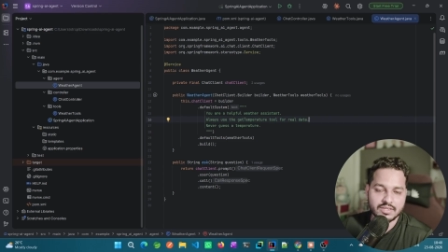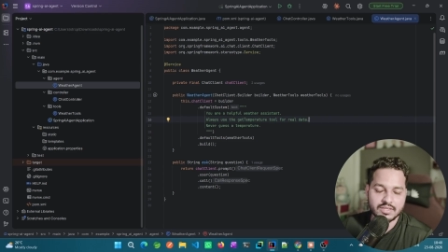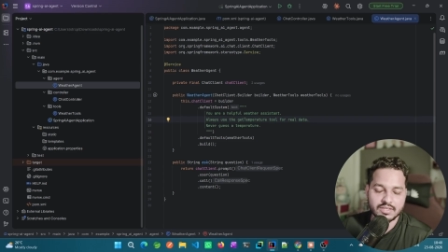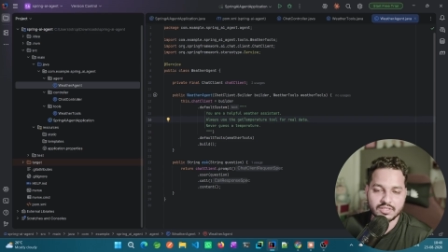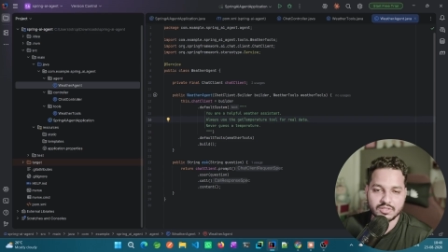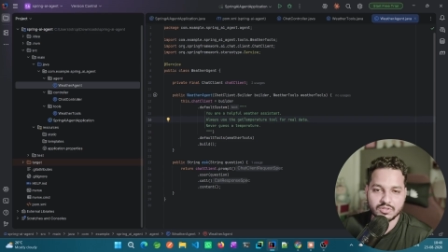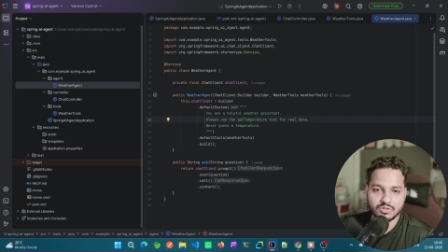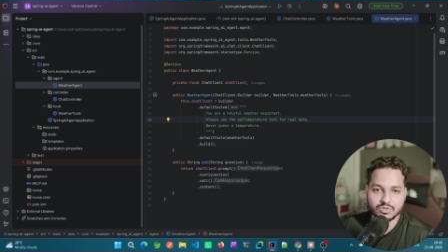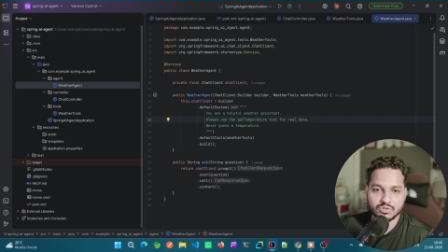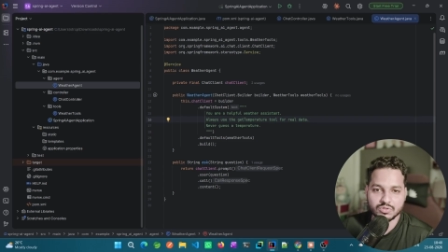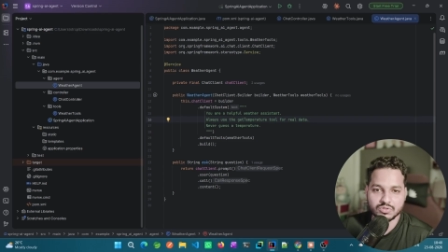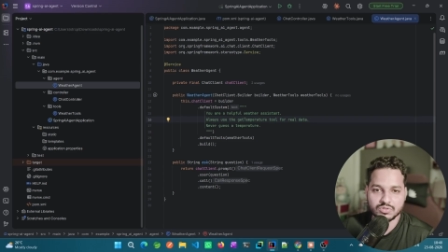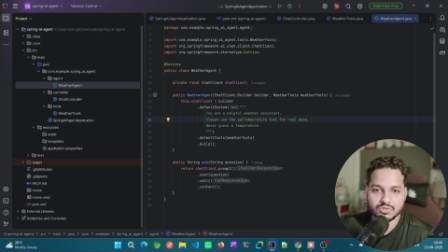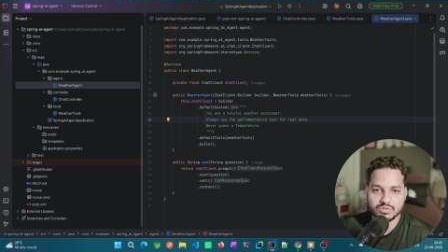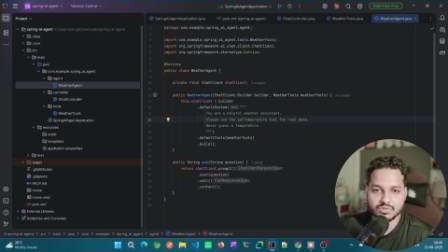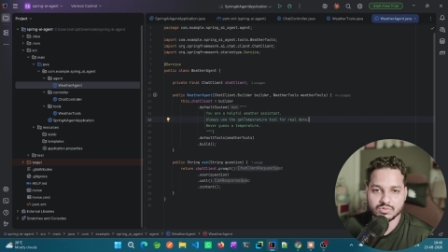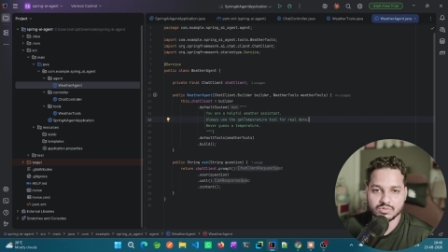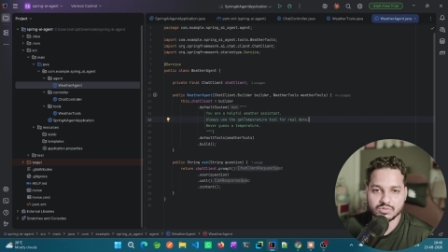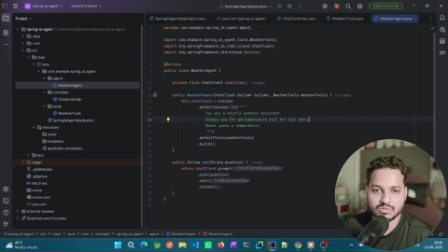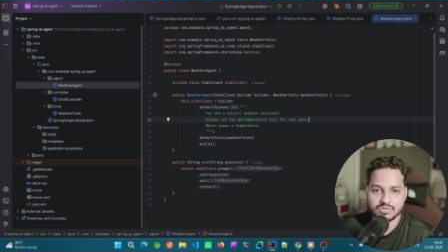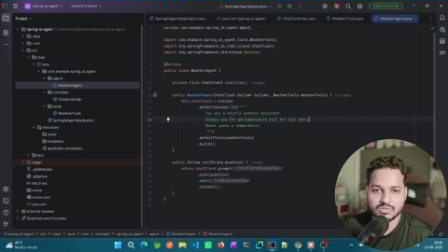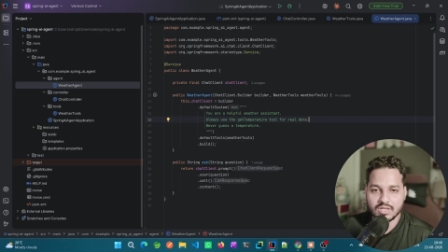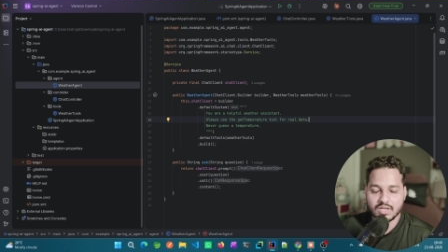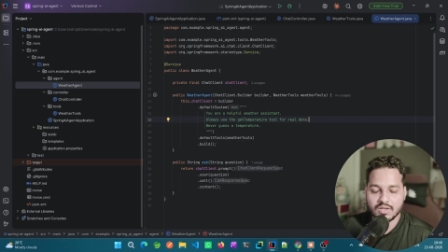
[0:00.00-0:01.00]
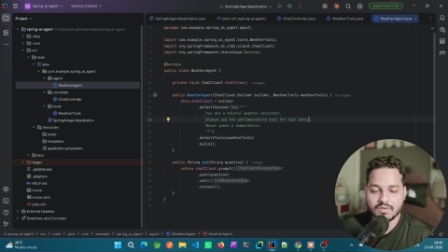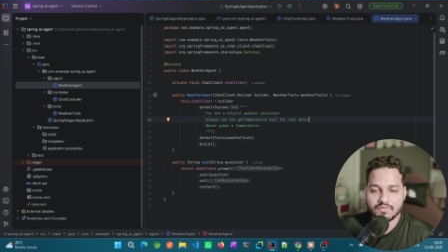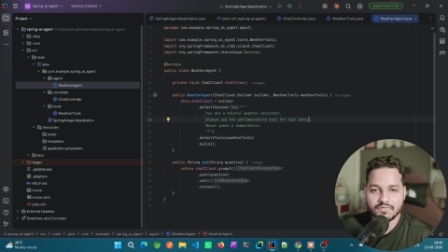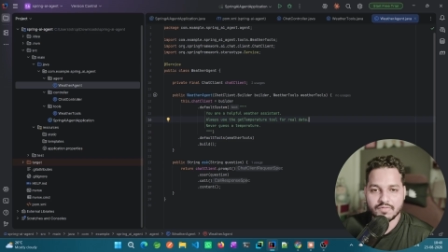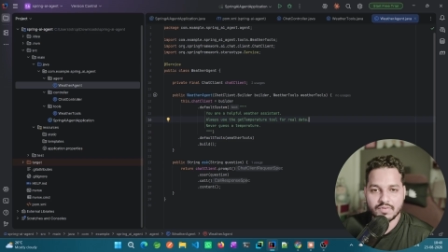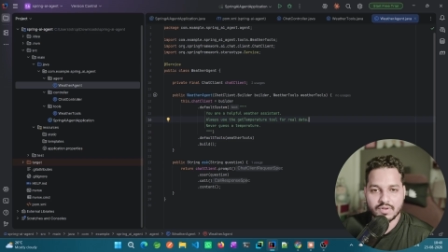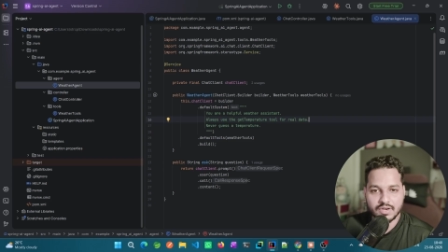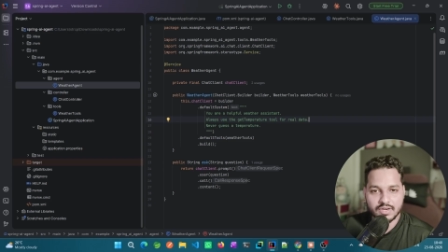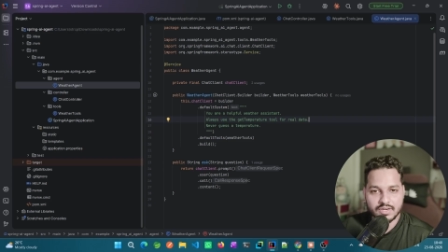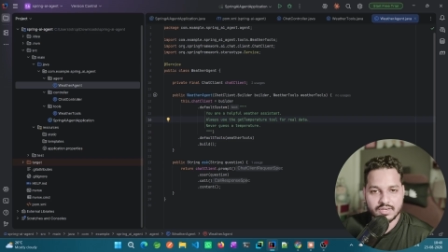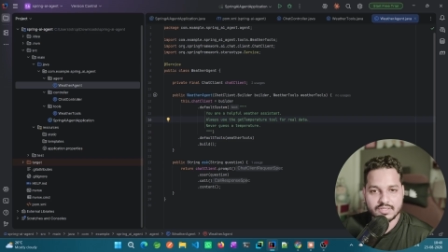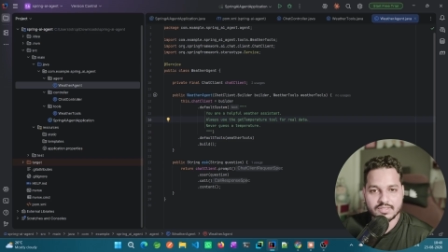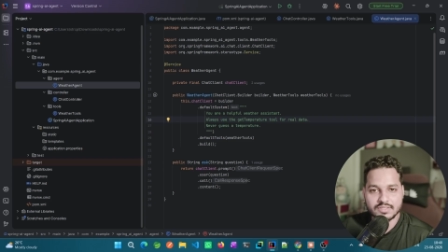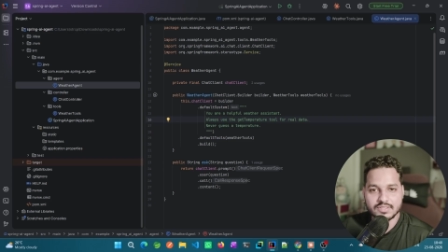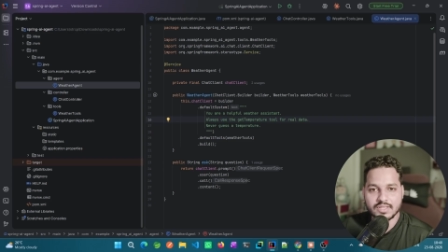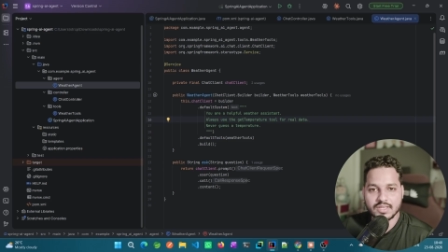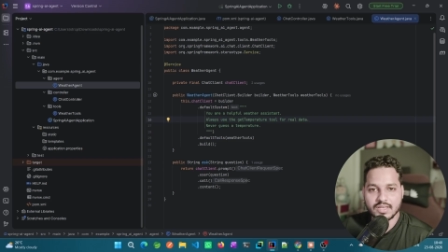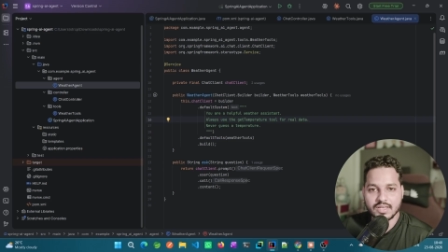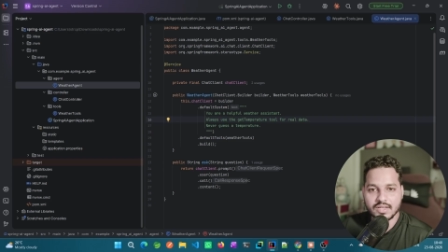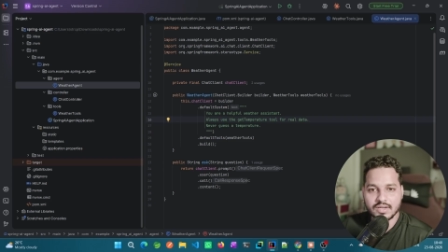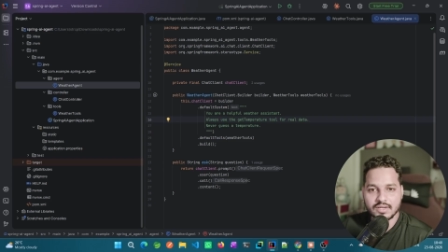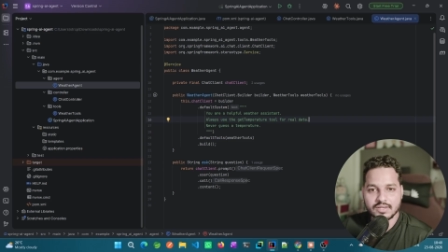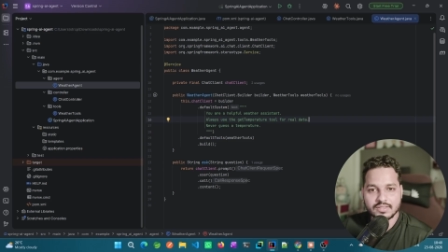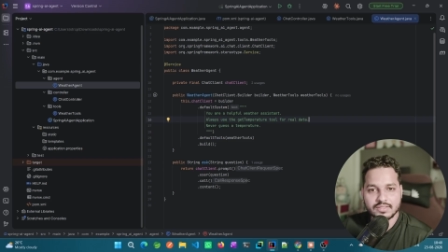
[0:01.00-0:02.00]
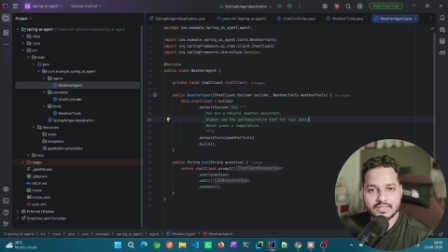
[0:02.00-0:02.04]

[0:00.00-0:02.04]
in those tools. If it is there,